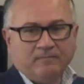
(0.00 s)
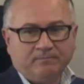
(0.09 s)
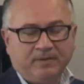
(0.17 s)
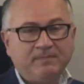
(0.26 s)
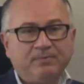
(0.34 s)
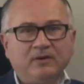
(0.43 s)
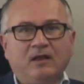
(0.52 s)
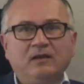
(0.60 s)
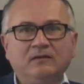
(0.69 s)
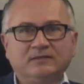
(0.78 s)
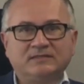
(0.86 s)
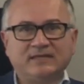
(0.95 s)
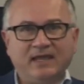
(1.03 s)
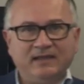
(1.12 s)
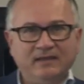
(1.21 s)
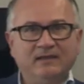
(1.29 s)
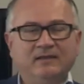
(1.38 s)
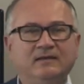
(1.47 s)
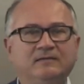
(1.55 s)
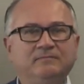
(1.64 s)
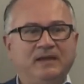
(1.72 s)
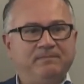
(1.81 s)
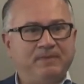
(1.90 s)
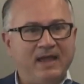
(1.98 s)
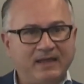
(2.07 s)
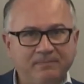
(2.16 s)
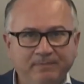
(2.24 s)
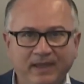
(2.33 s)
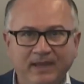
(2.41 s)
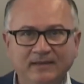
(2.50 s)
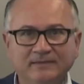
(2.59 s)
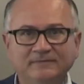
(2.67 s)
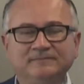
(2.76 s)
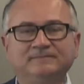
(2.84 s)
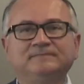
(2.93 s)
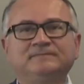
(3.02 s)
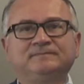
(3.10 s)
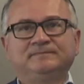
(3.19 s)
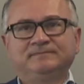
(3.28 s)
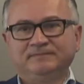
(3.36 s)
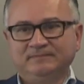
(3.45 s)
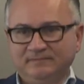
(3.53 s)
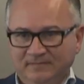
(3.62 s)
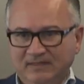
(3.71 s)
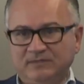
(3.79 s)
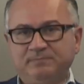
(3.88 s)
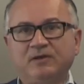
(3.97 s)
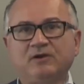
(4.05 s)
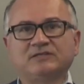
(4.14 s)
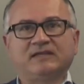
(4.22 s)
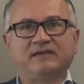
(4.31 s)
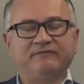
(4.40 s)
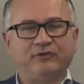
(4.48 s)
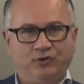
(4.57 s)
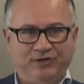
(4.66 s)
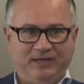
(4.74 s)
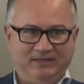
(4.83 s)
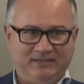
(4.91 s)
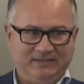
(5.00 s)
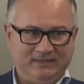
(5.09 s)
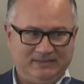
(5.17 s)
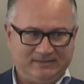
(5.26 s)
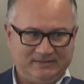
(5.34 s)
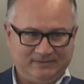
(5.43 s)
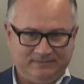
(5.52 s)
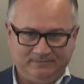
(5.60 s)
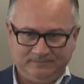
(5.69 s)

People all say, my back pain is because I have herniated discs.